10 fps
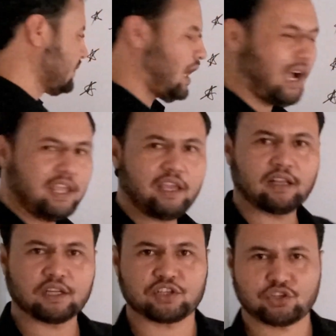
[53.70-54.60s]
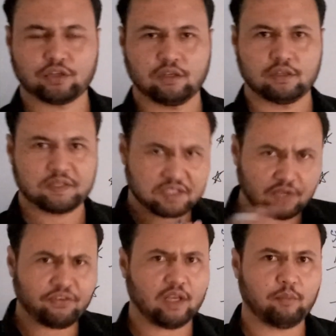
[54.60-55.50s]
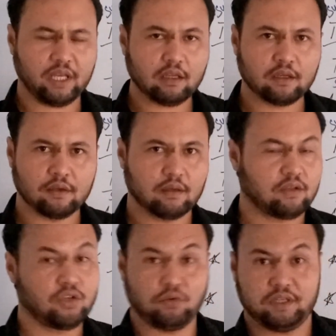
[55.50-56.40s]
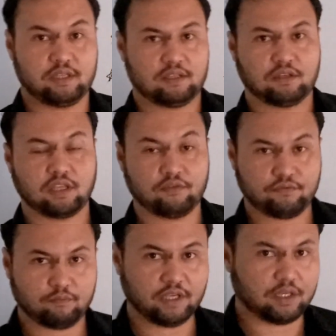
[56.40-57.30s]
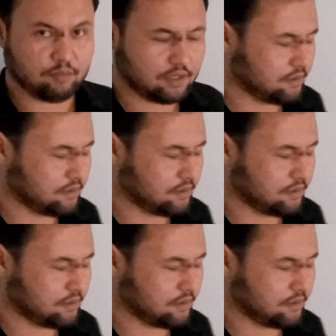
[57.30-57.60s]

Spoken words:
I, English. Does it give any meaning? No, it doesn't give any meaning.